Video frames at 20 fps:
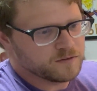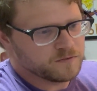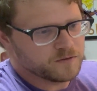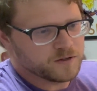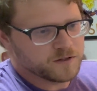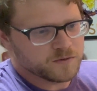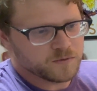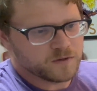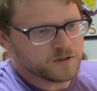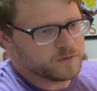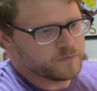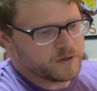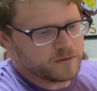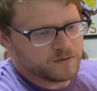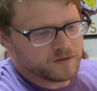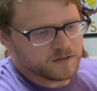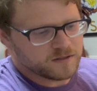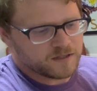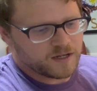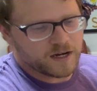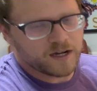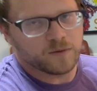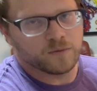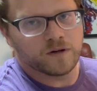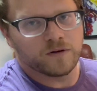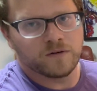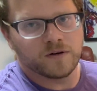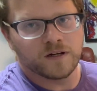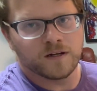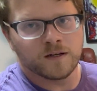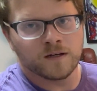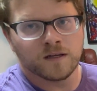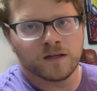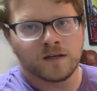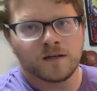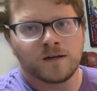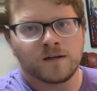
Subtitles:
first one or maybe the second one written,